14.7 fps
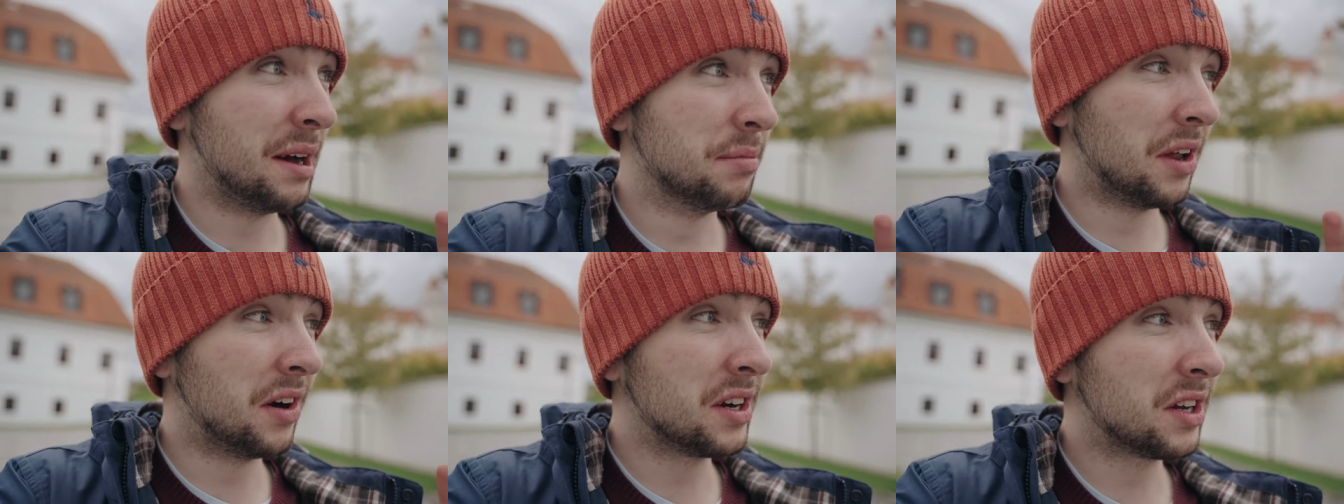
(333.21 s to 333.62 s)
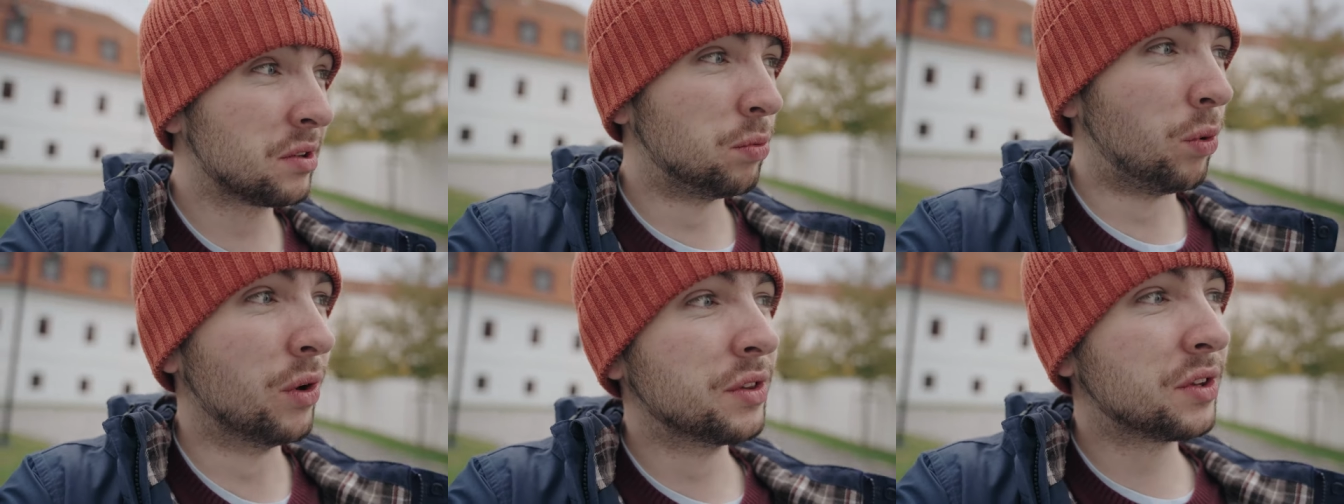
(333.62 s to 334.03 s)
I'm literally
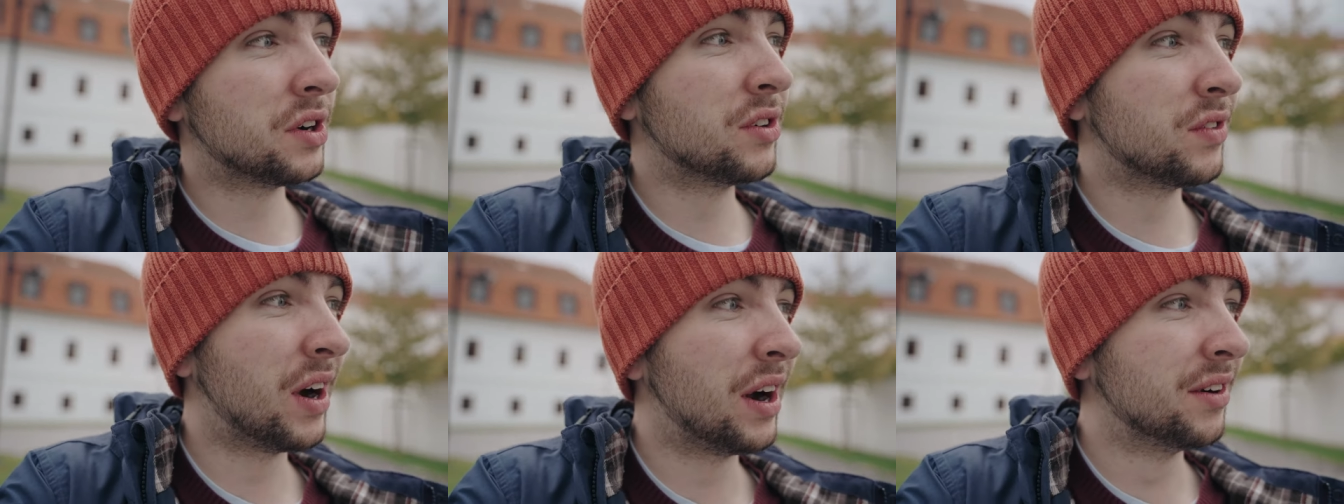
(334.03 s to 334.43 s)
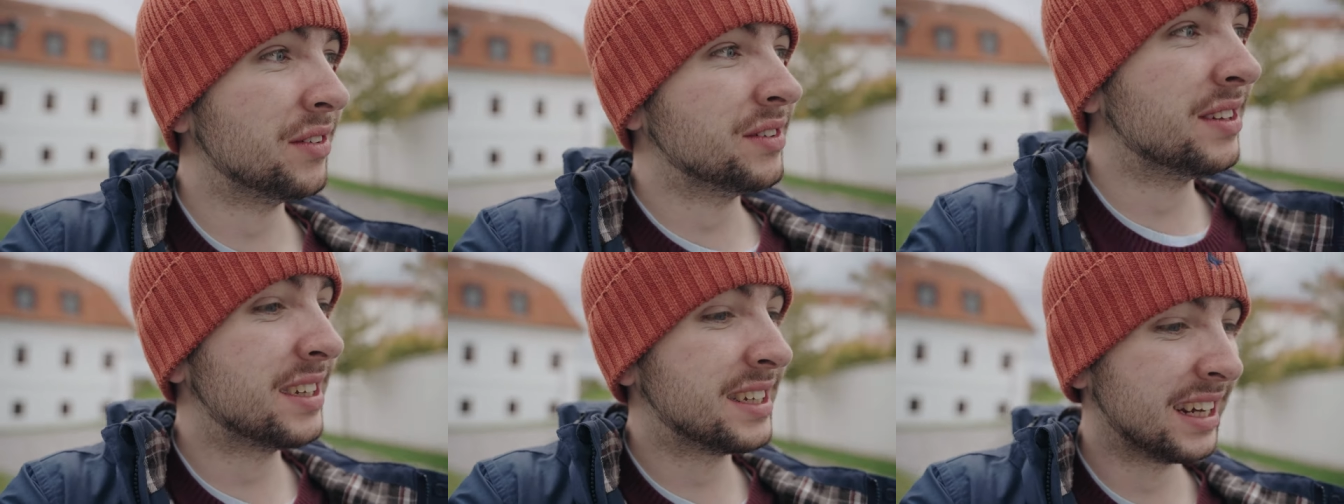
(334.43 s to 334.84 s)
just wandering
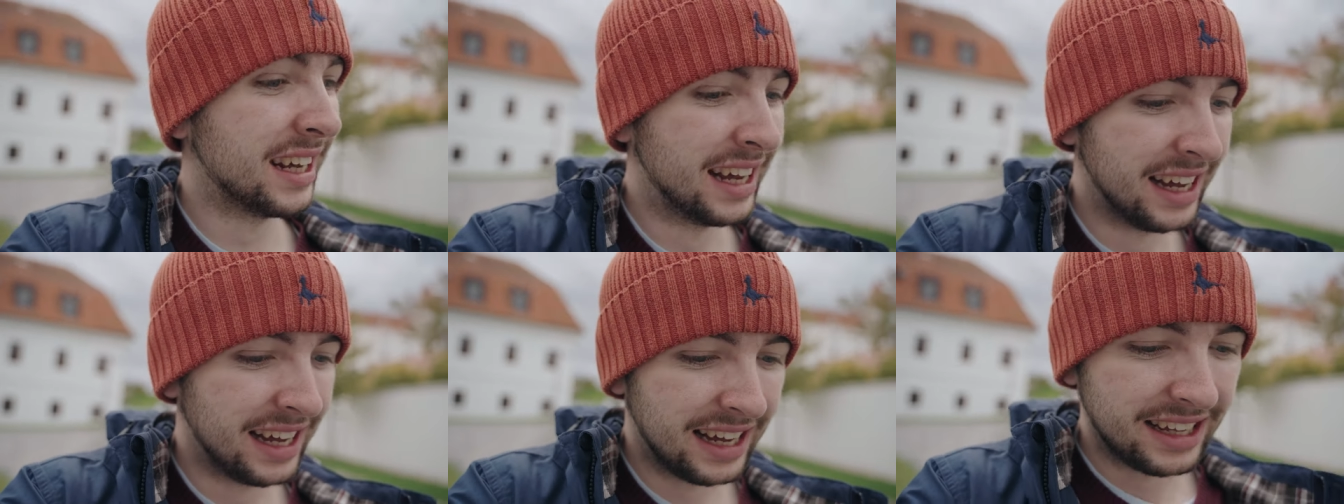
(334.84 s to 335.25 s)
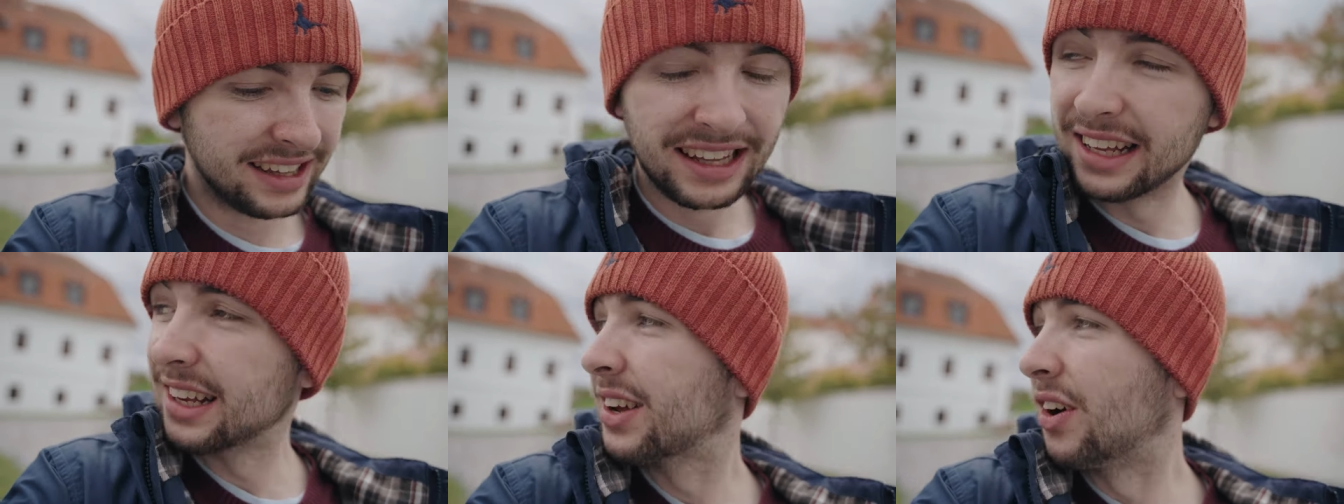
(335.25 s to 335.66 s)
around
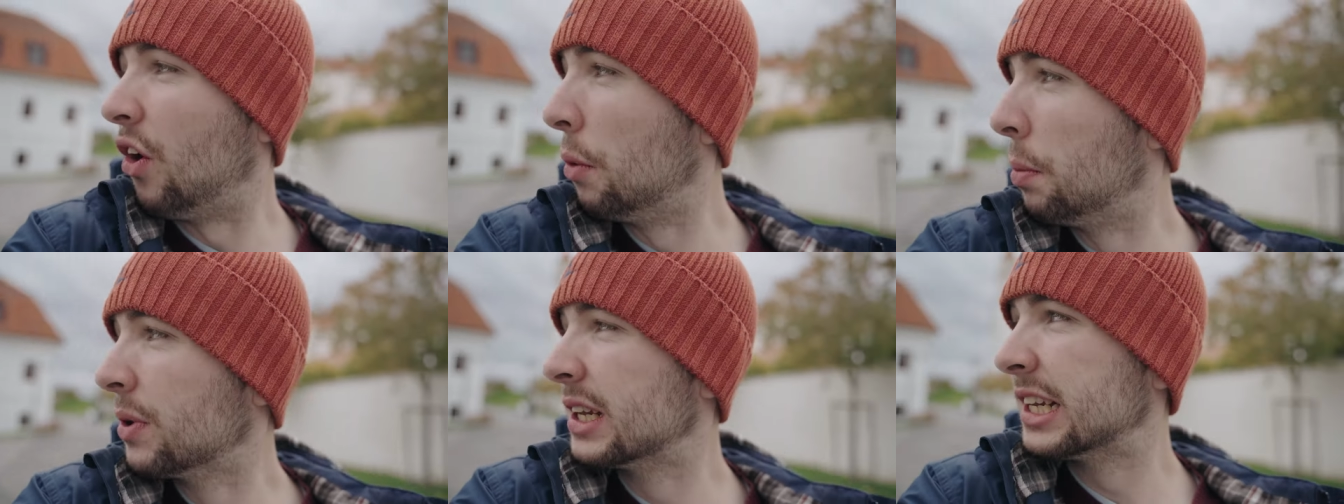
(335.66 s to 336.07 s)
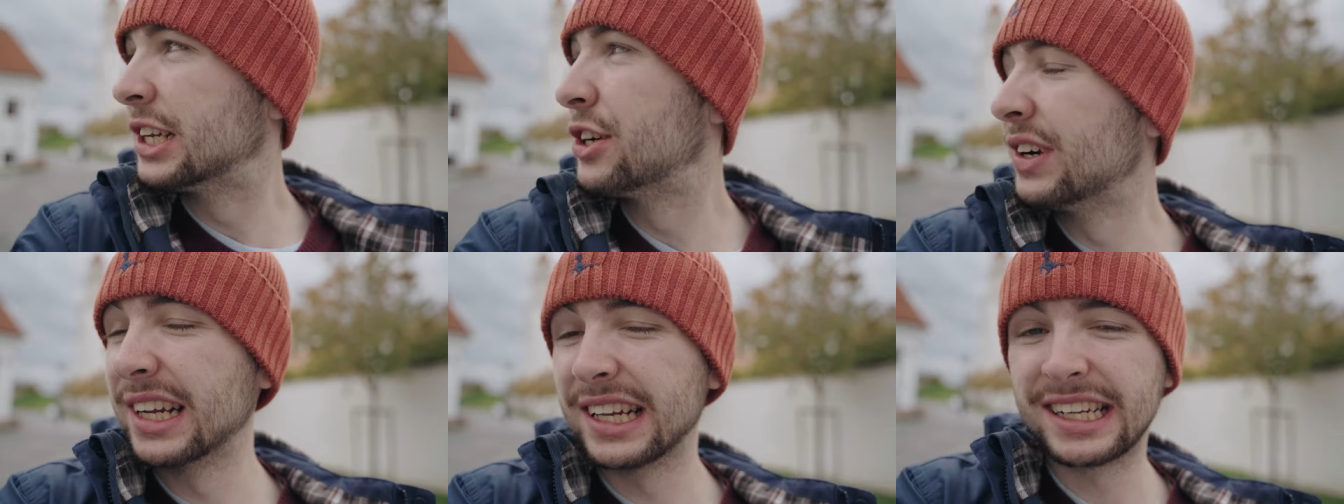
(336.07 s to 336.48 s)
the cobbled
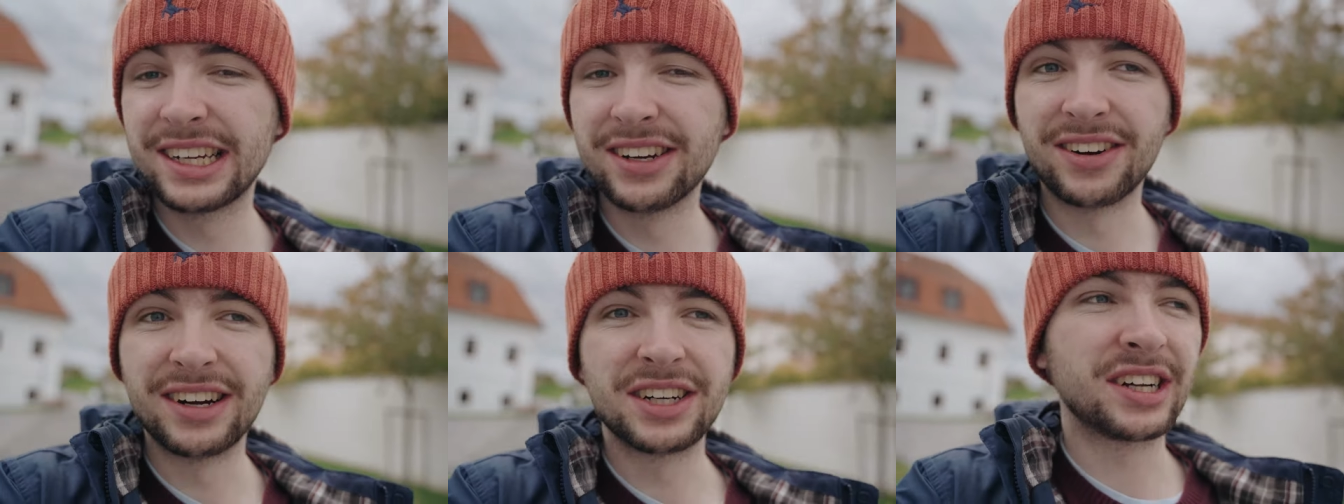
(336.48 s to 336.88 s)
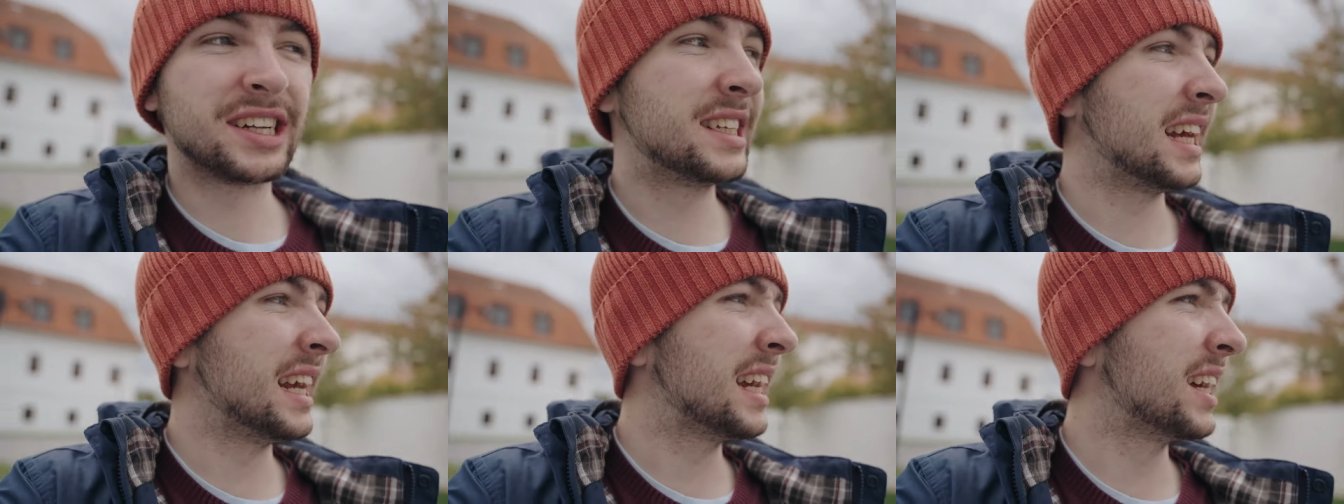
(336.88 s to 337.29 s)
streets here and
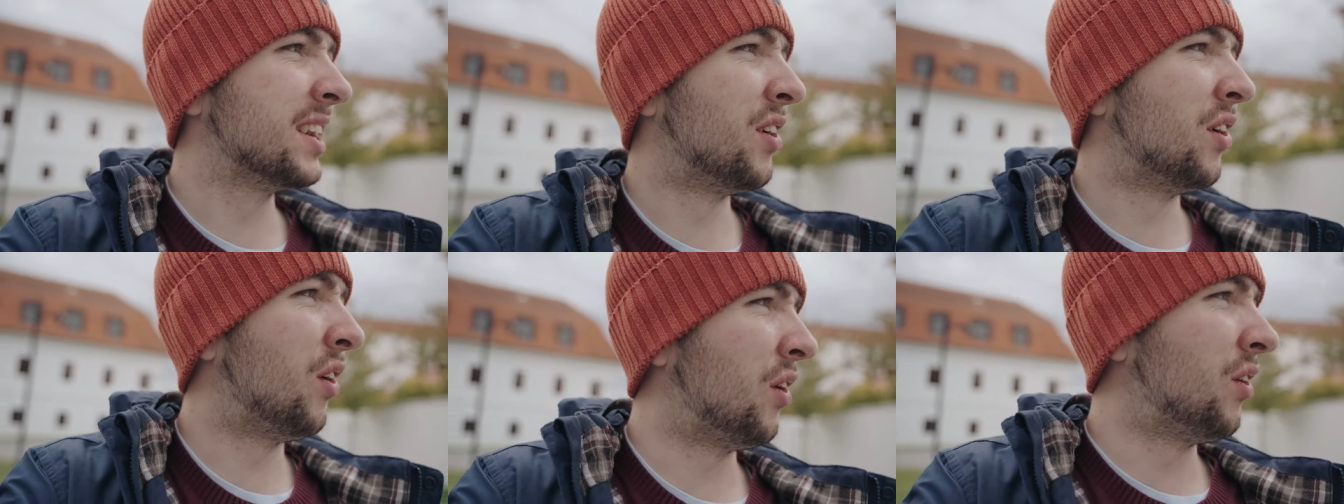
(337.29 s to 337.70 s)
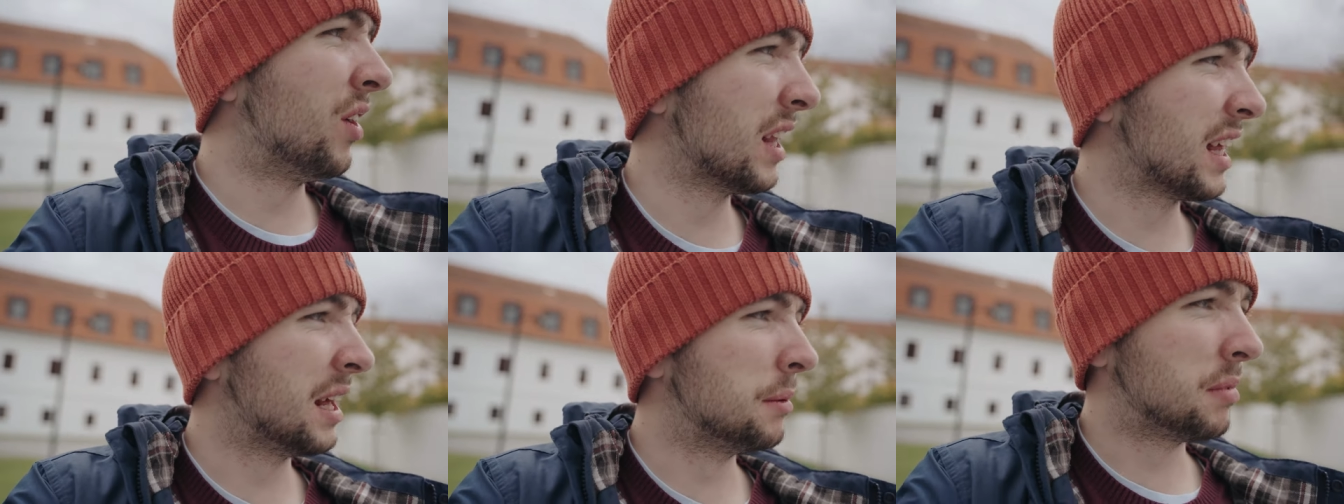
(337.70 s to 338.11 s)
just taking it
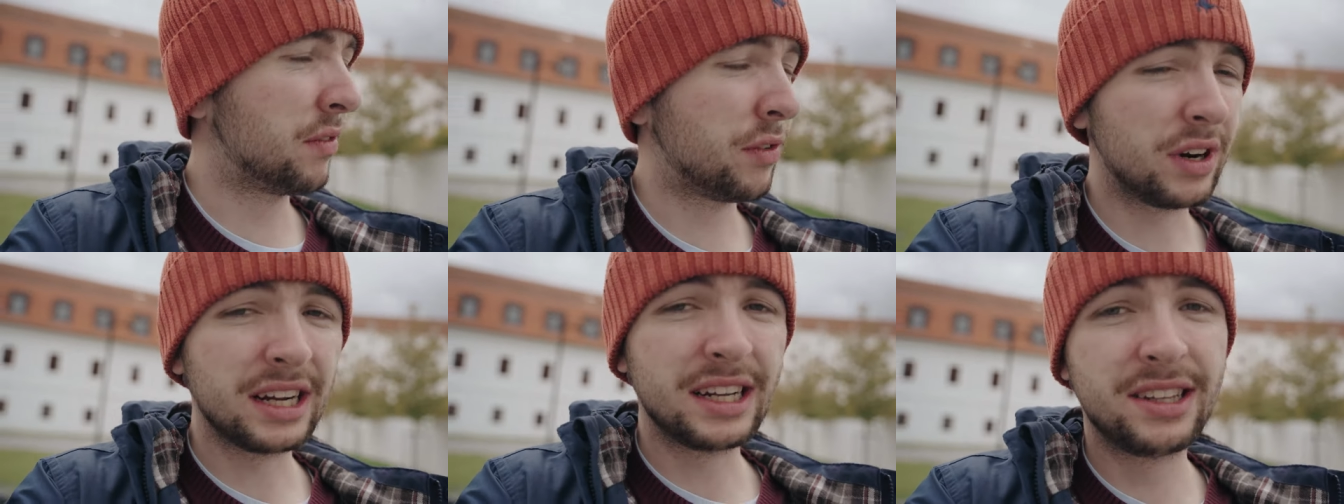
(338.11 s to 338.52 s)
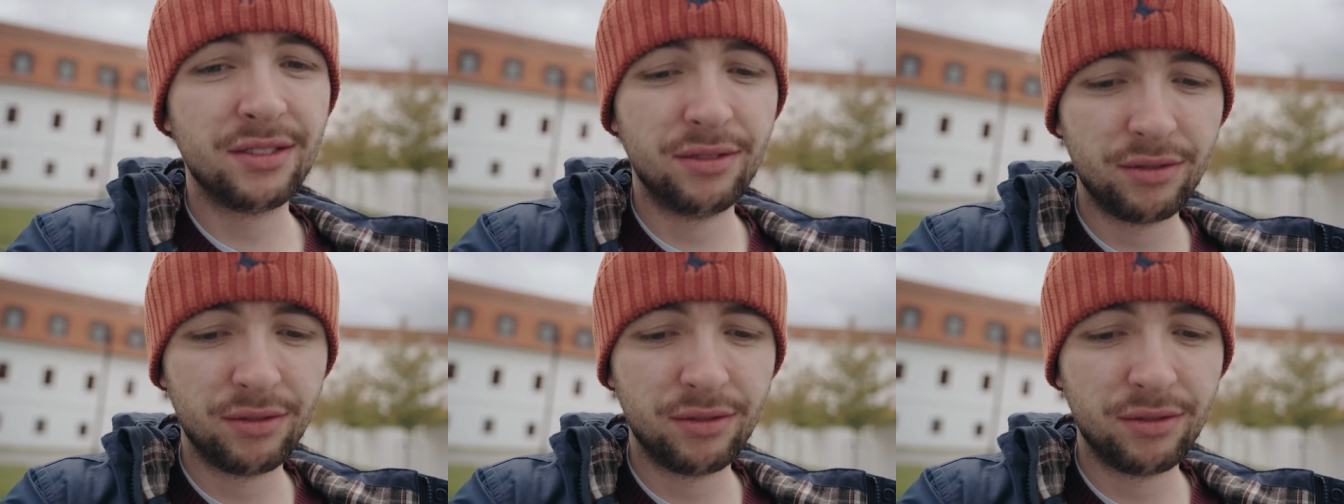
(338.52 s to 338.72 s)
all in before I